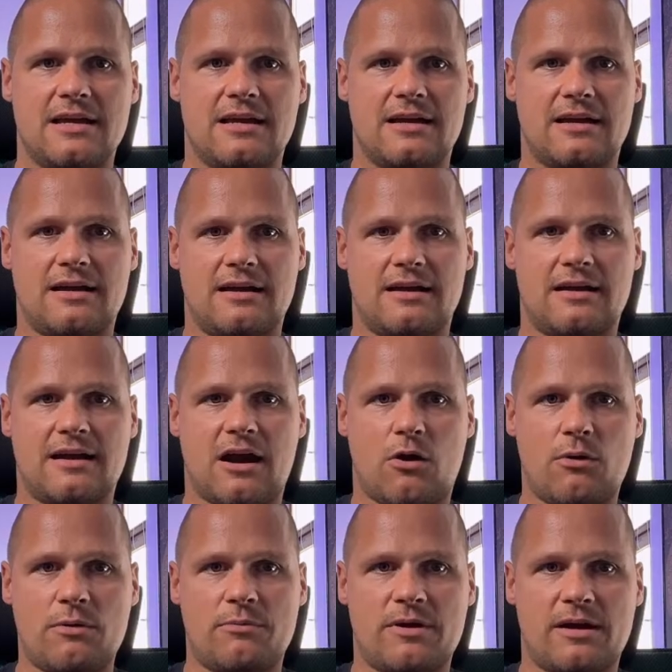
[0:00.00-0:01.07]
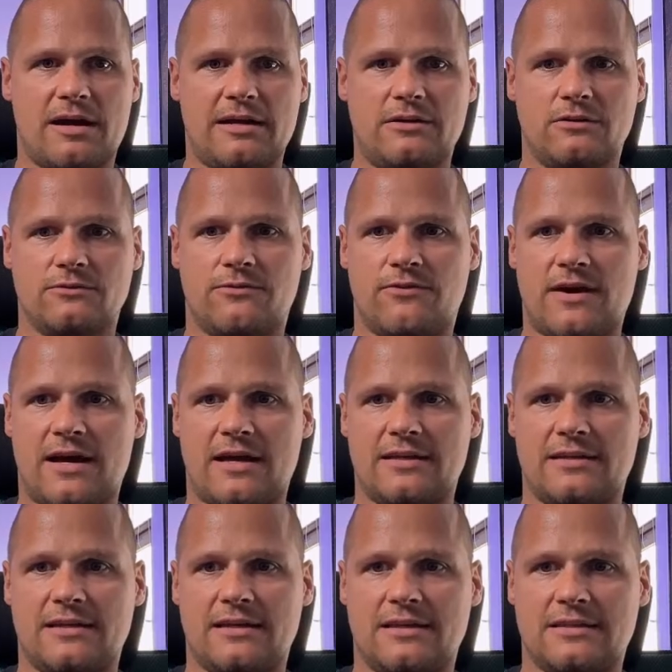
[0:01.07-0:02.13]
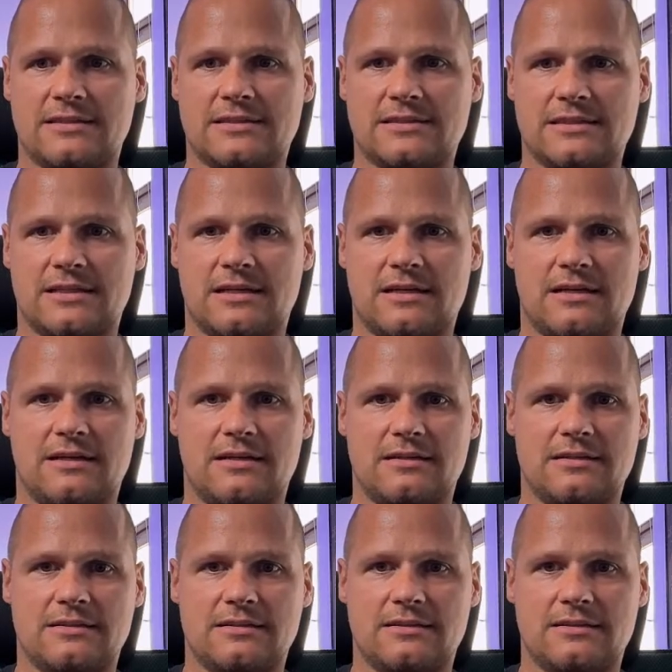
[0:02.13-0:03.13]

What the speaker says: However, I don't find this, I